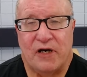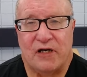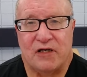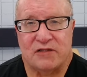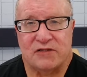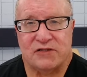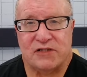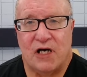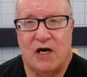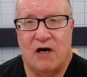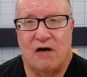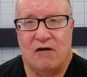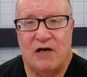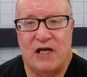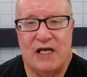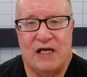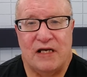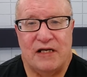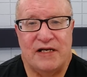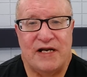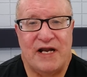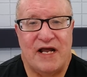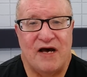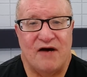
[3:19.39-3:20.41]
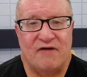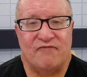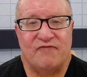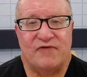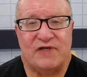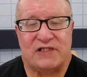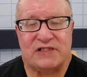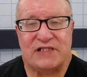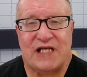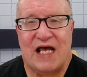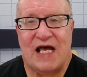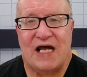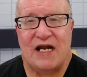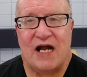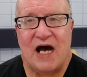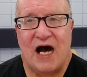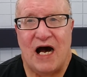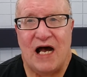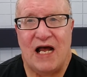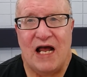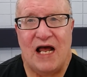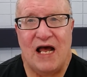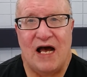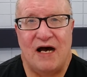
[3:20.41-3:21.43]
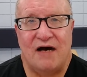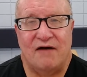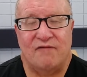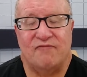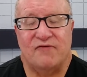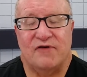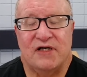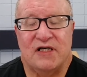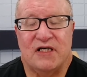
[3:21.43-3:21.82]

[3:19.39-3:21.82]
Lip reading: So NIF is NIF,